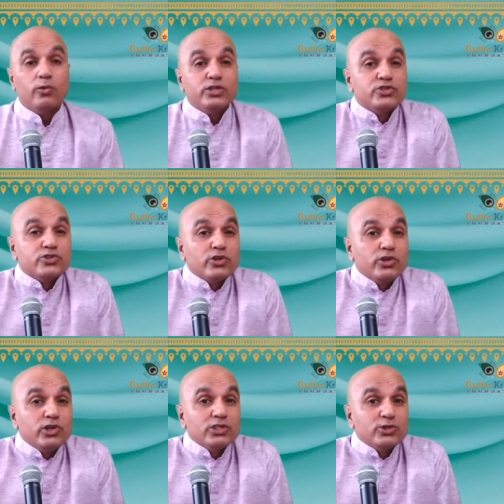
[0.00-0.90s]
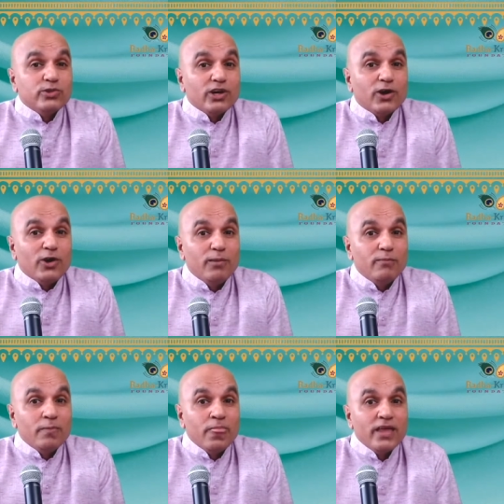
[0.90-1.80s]
our withdrawals will
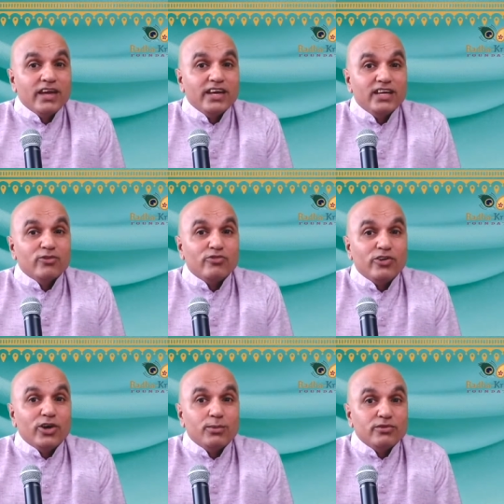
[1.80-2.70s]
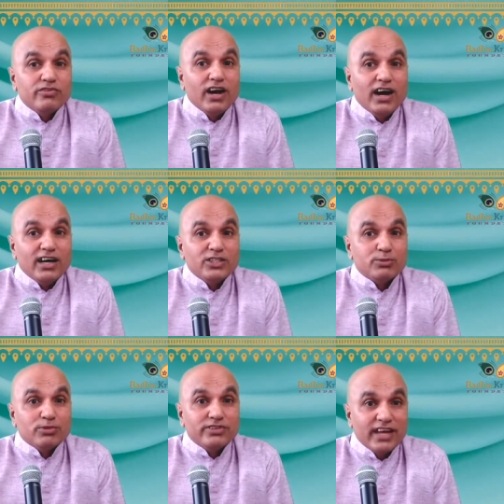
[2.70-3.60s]
come in the form of
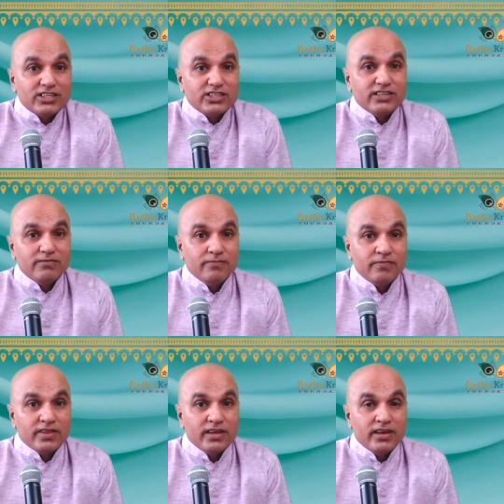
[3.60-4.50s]
God's protection.